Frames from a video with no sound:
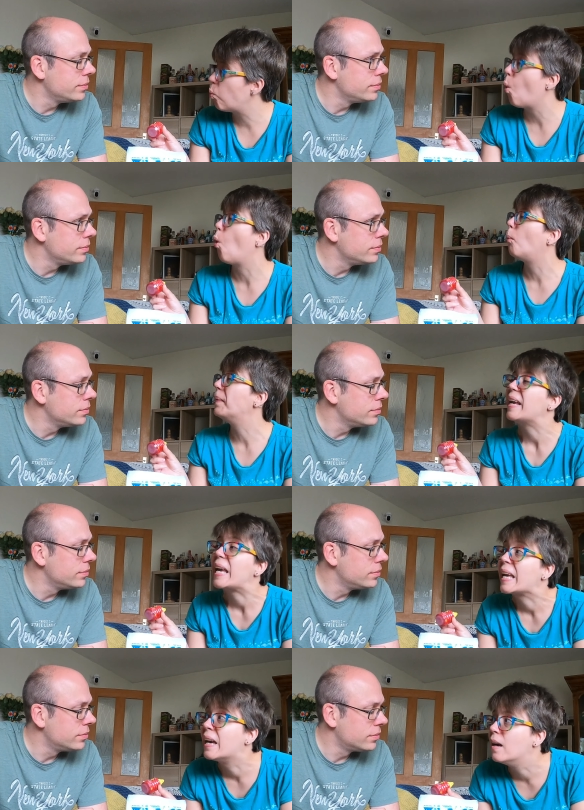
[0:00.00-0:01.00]

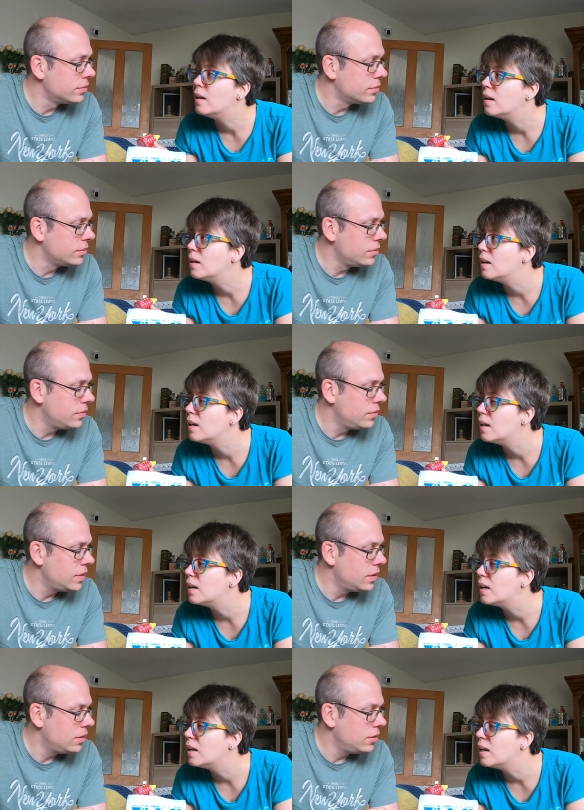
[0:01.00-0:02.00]
Speaker 1: warming.
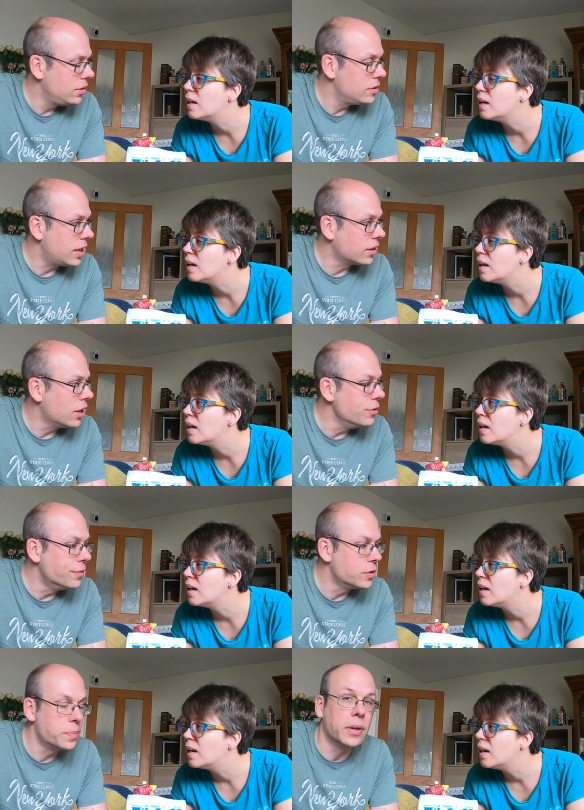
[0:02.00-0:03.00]
Speaker 2: Is that code
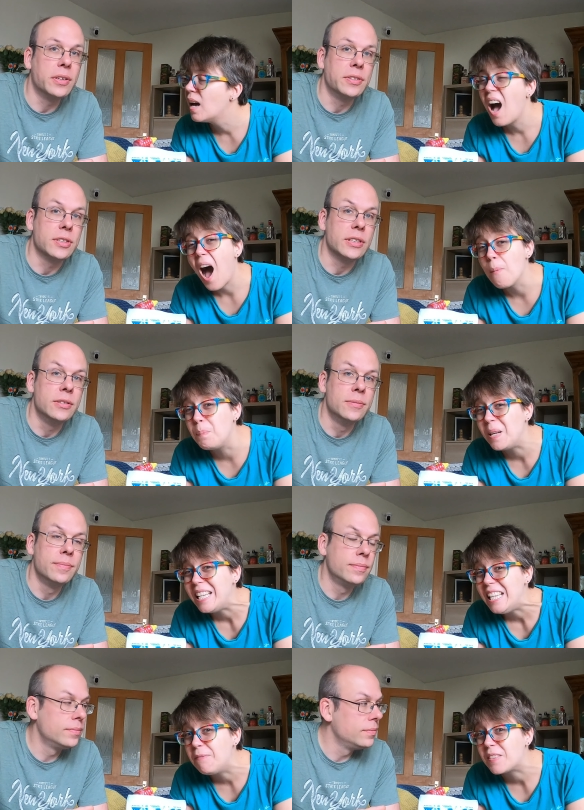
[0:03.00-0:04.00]
for spicy? I
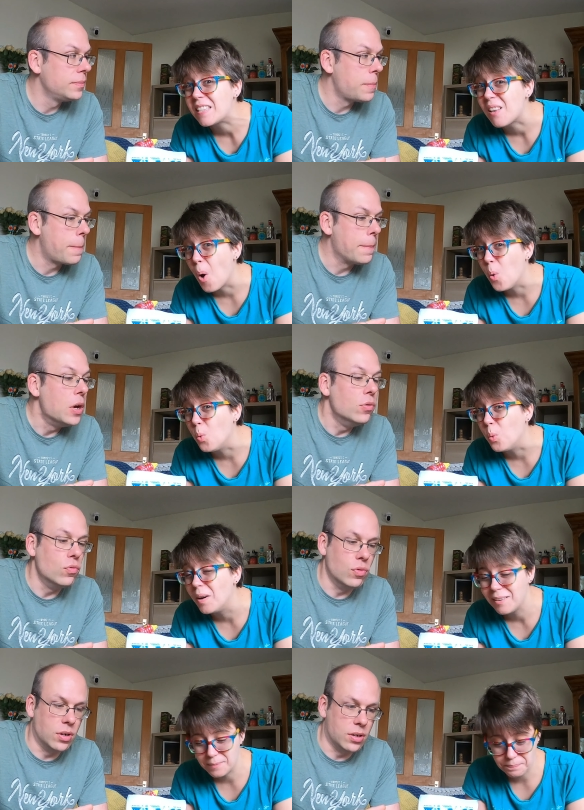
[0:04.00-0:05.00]
believe so.
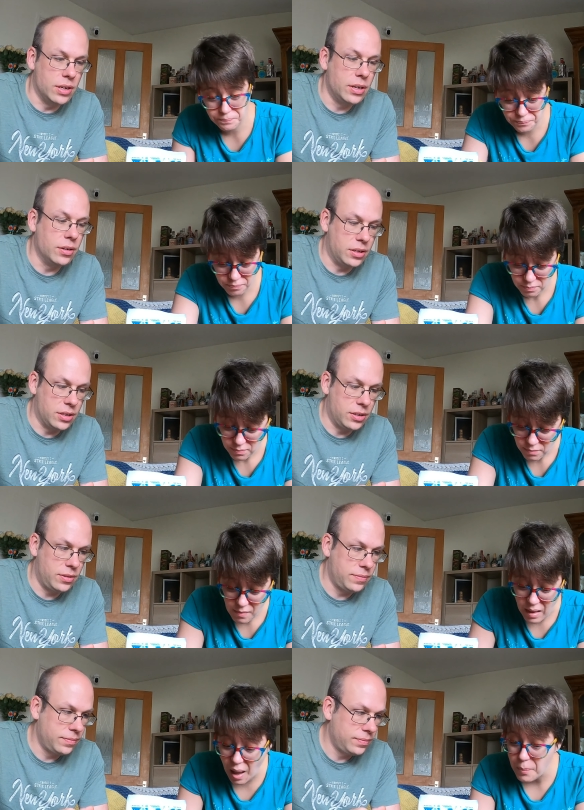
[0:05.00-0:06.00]
Right, okay.
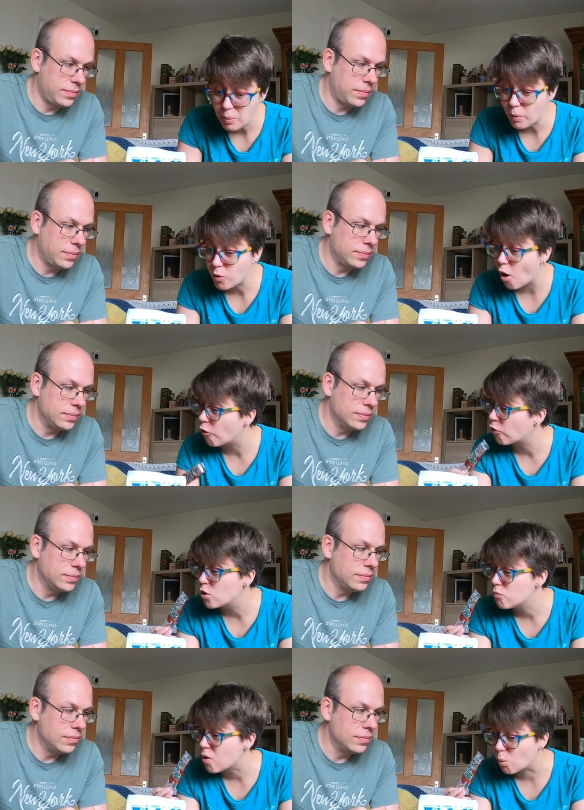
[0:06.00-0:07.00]
Speaker 1: I mean, we've got a
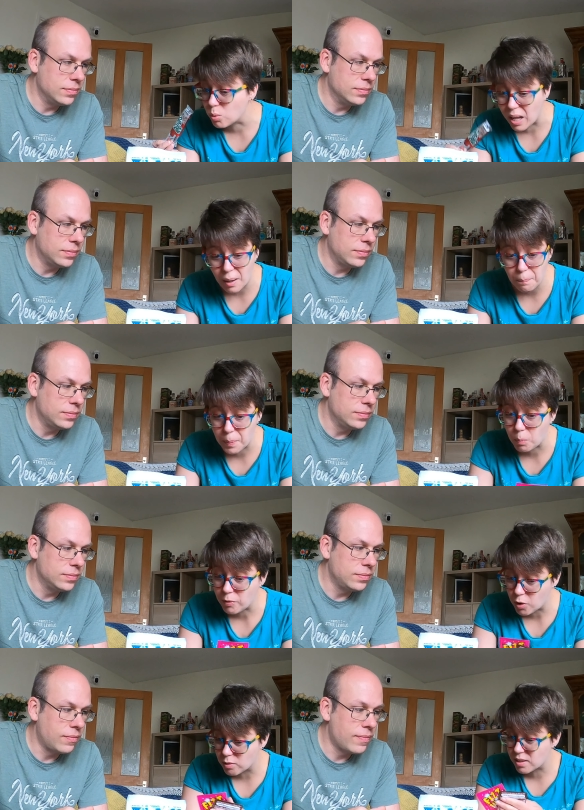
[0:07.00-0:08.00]
fruit roll up and
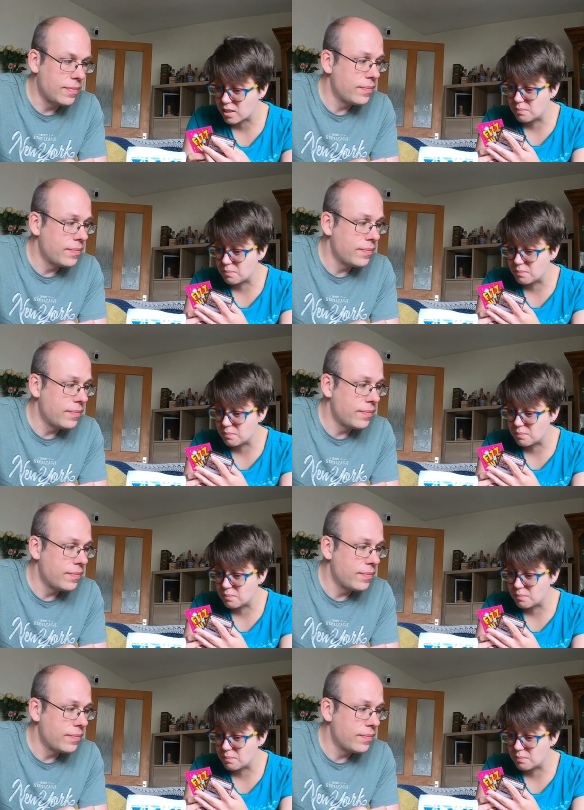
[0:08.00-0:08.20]
we've got